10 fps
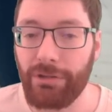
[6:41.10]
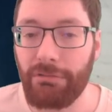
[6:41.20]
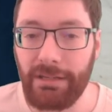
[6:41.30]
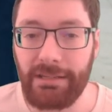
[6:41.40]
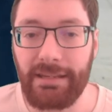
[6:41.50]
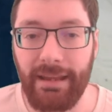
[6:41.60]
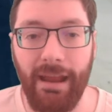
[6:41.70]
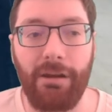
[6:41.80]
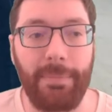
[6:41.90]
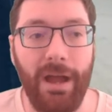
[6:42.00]
you need to
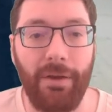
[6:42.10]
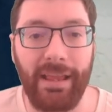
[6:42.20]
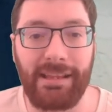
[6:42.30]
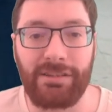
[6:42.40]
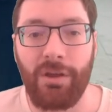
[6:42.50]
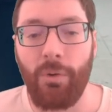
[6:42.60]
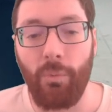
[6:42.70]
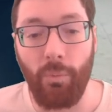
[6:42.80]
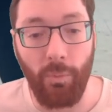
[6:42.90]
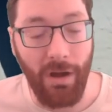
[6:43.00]
care about is
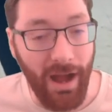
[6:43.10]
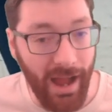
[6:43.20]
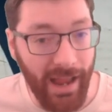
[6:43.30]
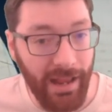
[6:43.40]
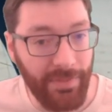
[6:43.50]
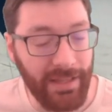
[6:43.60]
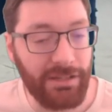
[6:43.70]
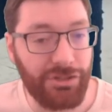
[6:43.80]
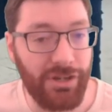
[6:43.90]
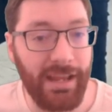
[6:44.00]
why the
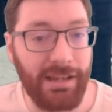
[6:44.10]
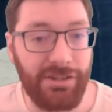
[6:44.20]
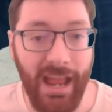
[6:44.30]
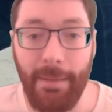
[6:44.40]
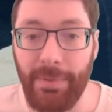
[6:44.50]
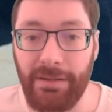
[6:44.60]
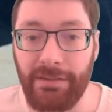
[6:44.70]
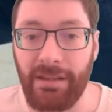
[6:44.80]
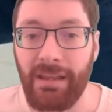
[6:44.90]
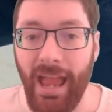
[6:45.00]
exchange
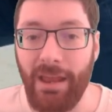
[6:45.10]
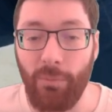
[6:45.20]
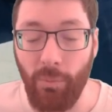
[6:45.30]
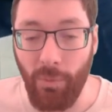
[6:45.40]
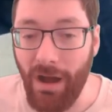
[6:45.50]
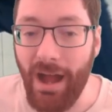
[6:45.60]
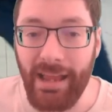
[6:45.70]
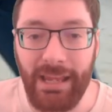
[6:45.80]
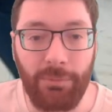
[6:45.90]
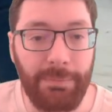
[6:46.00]
happened and why
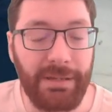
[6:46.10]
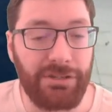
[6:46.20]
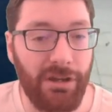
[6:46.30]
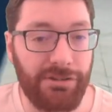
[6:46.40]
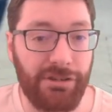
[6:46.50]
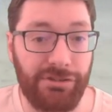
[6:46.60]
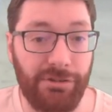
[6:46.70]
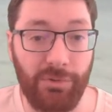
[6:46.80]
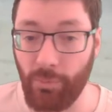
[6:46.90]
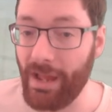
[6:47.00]
it would be judged a
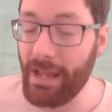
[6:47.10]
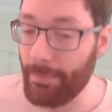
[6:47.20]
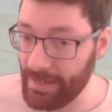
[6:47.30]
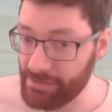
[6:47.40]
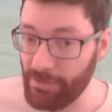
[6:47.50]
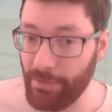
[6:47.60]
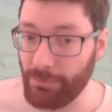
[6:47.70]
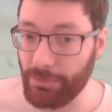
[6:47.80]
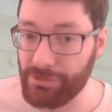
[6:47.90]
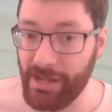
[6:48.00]
certain way based on the
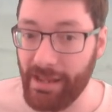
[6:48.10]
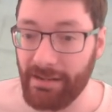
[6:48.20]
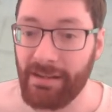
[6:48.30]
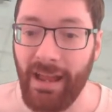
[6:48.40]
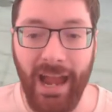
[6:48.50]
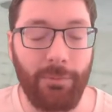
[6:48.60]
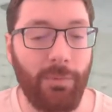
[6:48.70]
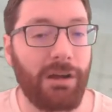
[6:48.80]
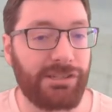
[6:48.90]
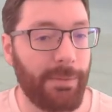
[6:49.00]
rule set. And
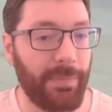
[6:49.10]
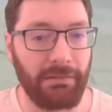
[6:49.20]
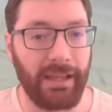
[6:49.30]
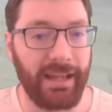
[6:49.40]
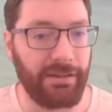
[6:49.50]
while something like a